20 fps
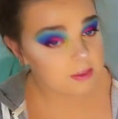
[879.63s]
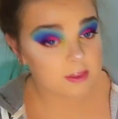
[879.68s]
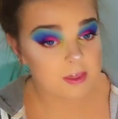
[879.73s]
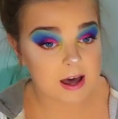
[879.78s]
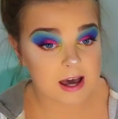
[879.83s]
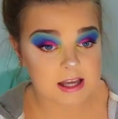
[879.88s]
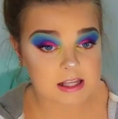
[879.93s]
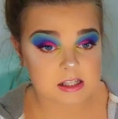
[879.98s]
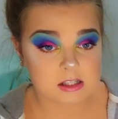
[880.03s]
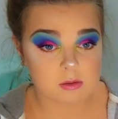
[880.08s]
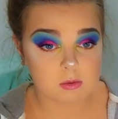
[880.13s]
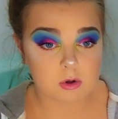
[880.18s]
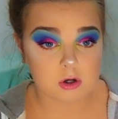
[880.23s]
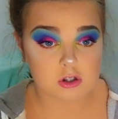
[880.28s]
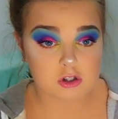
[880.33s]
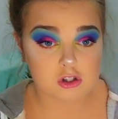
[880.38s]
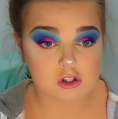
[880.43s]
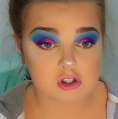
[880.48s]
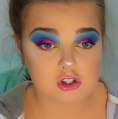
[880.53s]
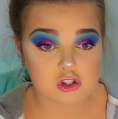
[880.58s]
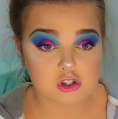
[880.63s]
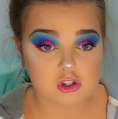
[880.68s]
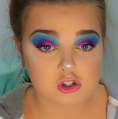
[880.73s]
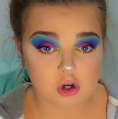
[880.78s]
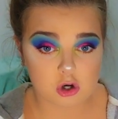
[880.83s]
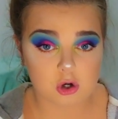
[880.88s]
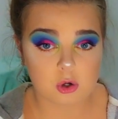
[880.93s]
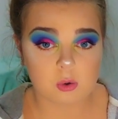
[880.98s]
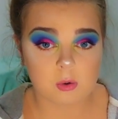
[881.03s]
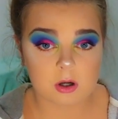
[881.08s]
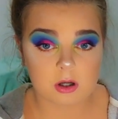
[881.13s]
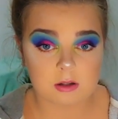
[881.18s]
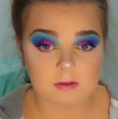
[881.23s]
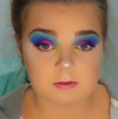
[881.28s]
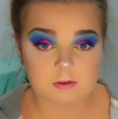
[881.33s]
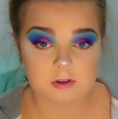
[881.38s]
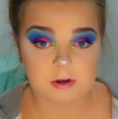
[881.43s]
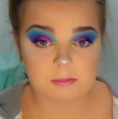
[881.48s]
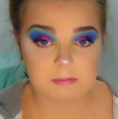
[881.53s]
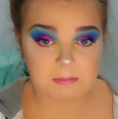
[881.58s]
That swatched so well
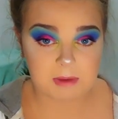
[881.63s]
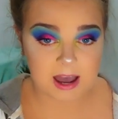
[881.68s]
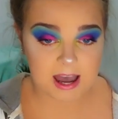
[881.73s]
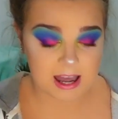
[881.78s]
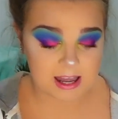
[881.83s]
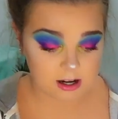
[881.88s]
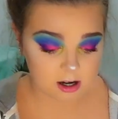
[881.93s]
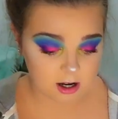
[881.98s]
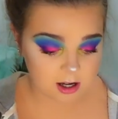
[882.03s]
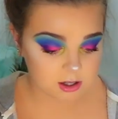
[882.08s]
for a matte.